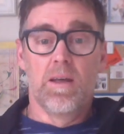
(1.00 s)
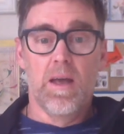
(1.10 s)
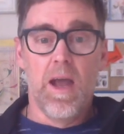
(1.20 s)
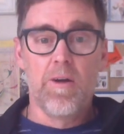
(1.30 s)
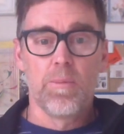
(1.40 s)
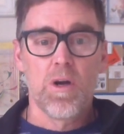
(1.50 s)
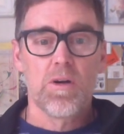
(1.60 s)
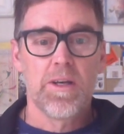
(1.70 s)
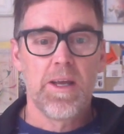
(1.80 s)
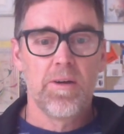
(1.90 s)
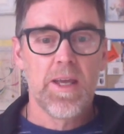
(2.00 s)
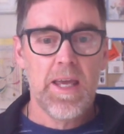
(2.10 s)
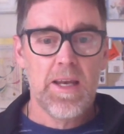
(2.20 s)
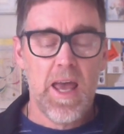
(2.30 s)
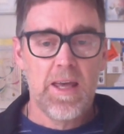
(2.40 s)
Aaron McLaughlin here
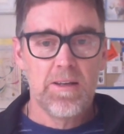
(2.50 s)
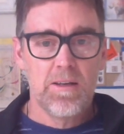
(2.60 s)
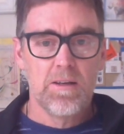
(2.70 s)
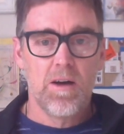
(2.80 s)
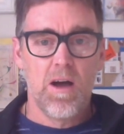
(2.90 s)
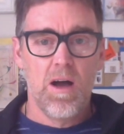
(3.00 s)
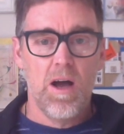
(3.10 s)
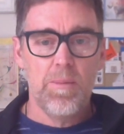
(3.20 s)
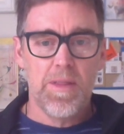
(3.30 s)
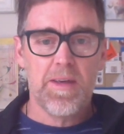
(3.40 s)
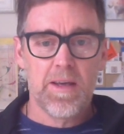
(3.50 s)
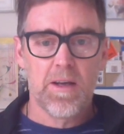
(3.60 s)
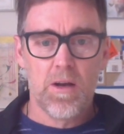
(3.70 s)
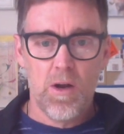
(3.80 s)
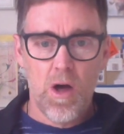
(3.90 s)
again, and I've been thinking
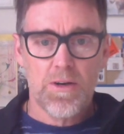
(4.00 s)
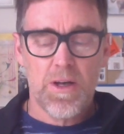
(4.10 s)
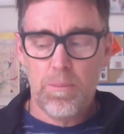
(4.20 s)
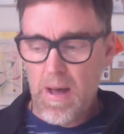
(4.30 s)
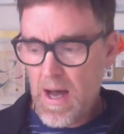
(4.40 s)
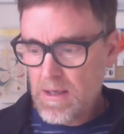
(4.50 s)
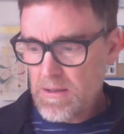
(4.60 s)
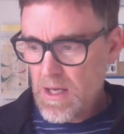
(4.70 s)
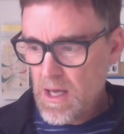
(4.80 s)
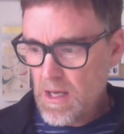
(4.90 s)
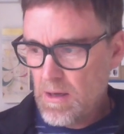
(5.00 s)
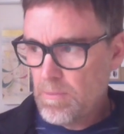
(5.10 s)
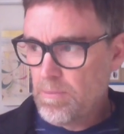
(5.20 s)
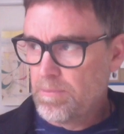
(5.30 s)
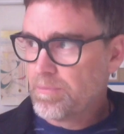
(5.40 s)
a lot about
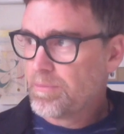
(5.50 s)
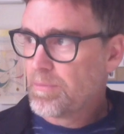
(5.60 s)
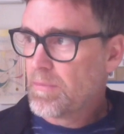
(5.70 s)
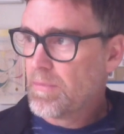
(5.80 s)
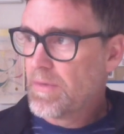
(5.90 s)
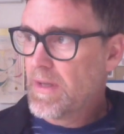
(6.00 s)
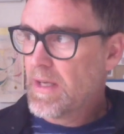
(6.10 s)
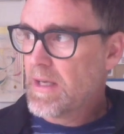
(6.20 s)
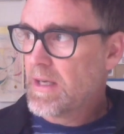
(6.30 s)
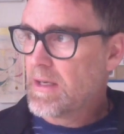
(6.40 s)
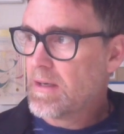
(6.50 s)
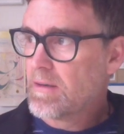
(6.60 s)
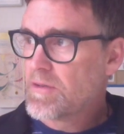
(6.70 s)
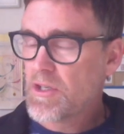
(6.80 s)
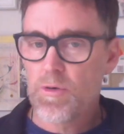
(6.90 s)
the
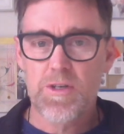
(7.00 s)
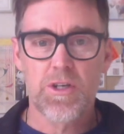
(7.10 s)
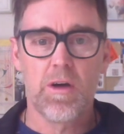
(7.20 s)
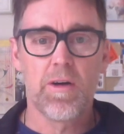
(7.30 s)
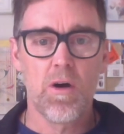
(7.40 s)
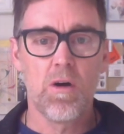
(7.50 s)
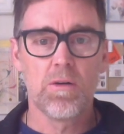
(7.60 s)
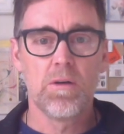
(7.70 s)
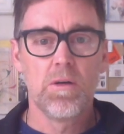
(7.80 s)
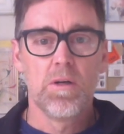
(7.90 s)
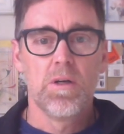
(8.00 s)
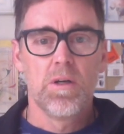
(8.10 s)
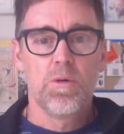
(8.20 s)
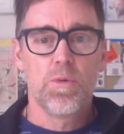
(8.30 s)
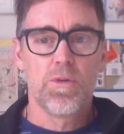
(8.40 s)
situation going on
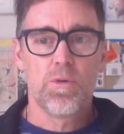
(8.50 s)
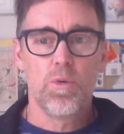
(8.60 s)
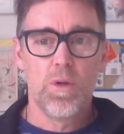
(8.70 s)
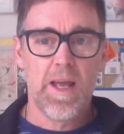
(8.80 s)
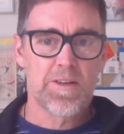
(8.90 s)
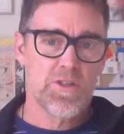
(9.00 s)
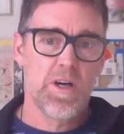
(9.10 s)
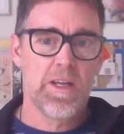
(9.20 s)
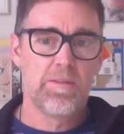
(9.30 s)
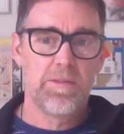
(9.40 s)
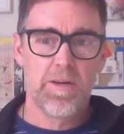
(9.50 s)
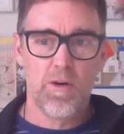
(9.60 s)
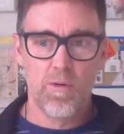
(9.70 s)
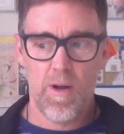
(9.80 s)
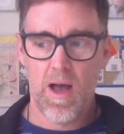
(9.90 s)
with all the anxiety and fear
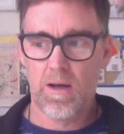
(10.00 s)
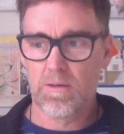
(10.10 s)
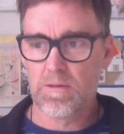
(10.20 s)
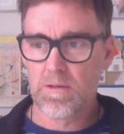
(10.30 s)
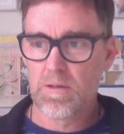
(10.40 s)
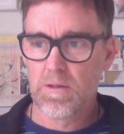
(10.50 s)
around